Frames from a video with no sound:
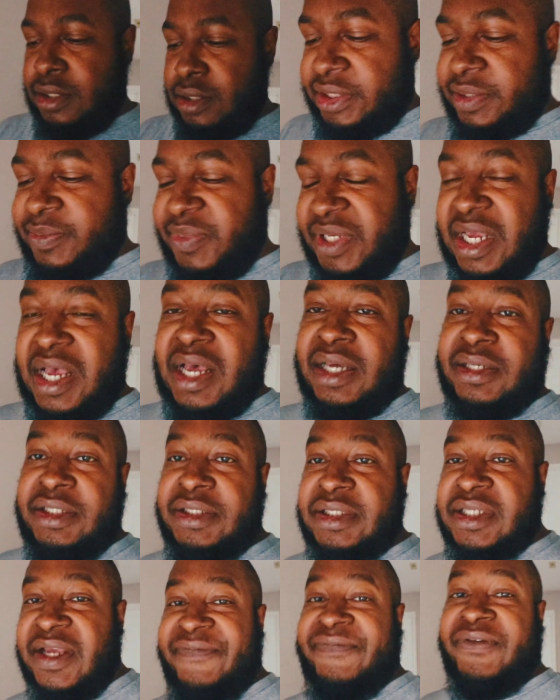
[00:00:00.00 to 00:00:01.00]
To be
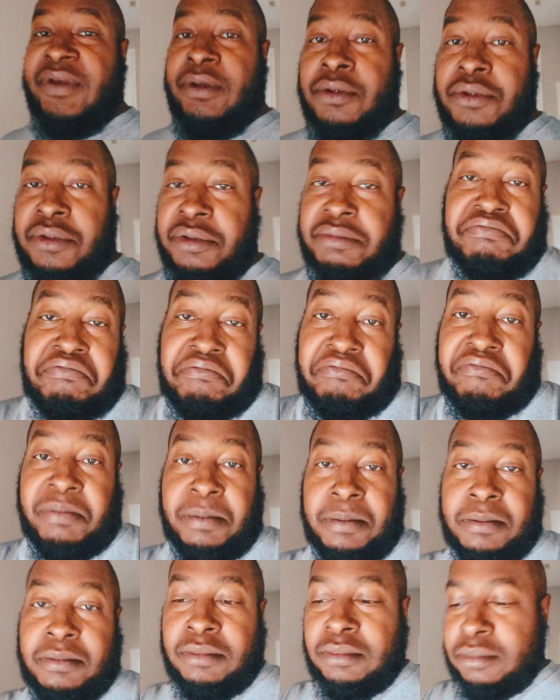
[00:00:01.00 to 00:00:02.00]
honest, I feel
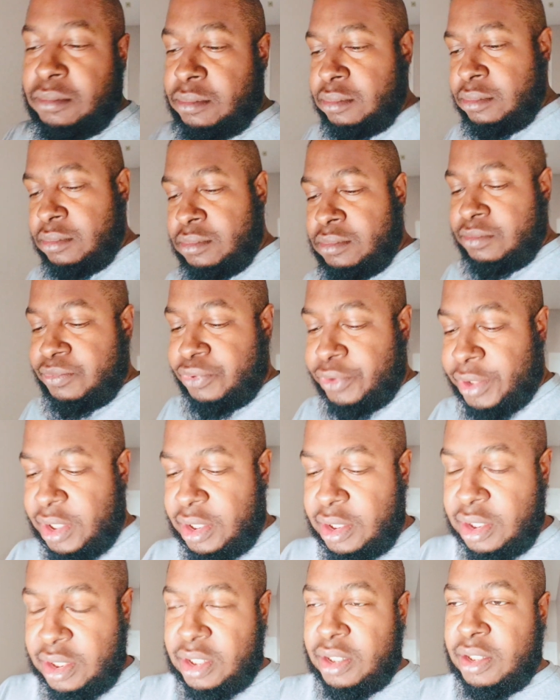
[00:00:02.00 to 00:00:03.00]
pretty
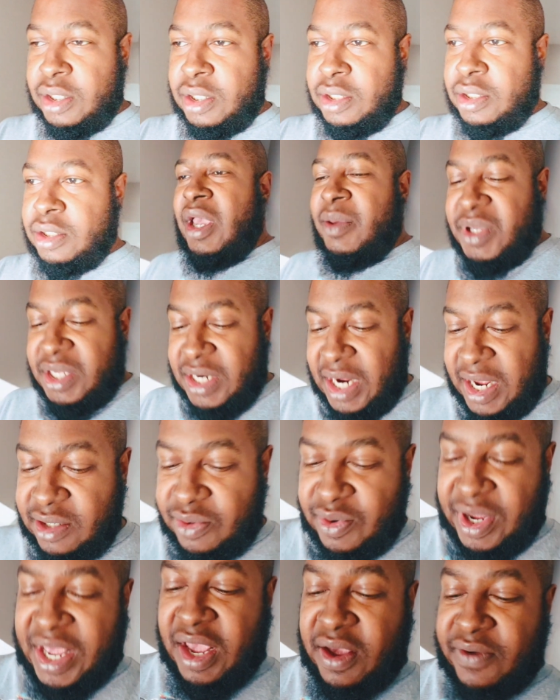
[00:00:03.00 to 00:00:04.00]
good. I mean, I
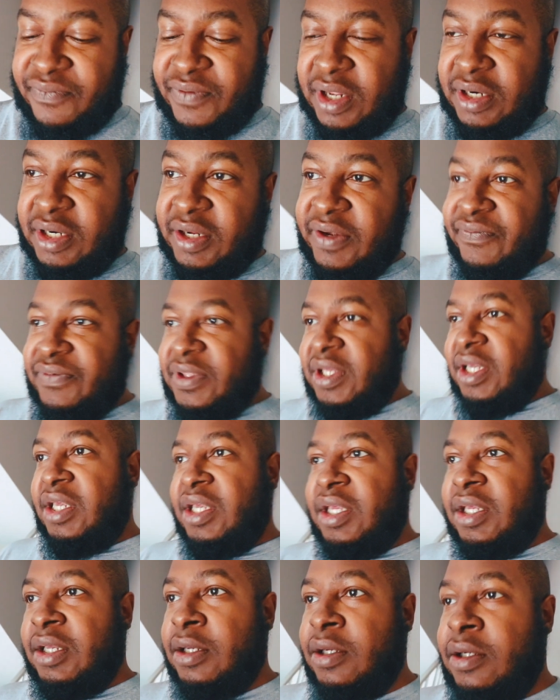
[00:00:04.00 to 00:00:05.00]
don't have any of
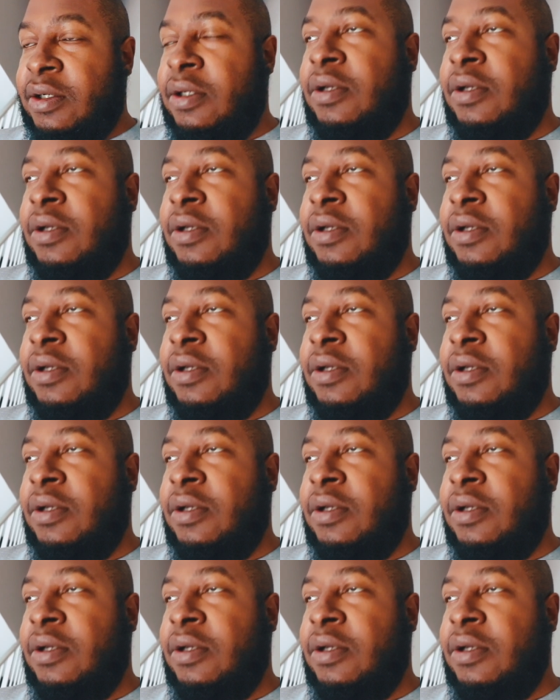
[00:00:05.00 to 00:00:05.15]
the